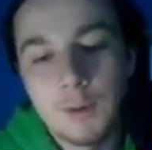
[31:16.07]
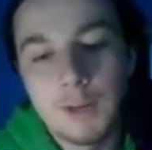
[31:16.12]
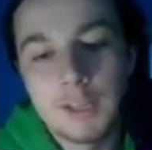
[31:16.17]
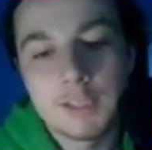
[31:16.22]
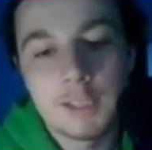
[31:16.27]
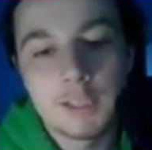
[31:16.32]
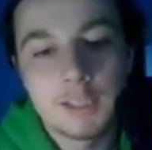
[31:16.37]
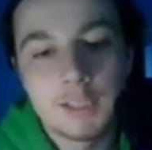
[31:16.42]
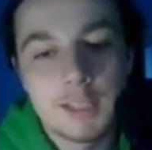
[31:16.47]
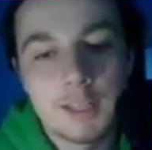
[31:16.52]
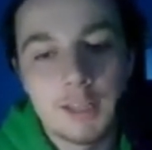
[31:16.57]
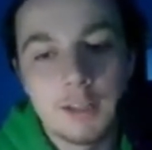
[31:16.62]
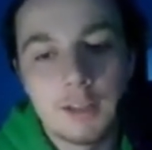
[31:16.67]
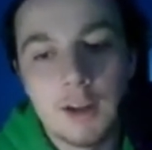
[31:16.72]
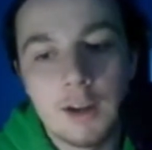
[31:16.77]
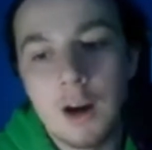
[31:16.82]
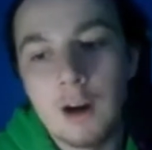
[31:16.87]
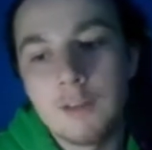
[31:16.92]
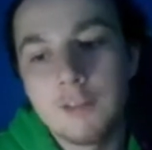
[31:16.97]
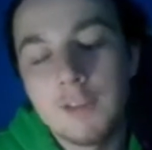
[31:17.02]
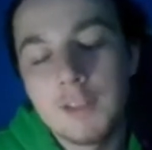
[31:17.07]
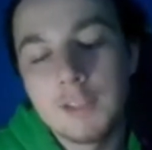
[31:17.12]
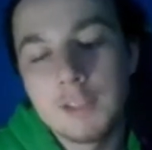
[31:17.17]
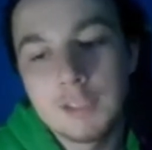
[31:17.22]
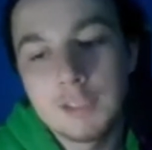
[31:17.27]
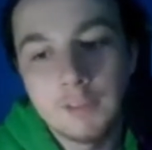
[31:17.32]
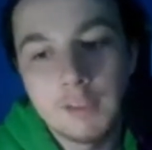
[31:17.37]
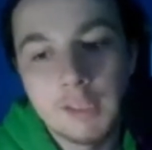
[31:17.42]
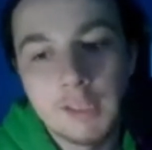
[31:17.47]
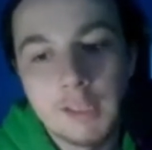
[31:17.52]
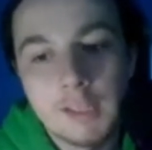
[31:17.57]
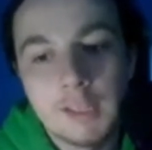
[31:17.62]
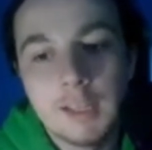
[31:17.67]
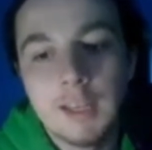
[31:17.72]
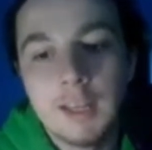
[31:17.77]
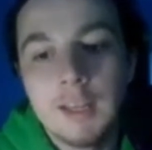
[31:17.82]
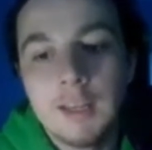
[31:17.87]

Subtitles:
Wes Unseld offensively,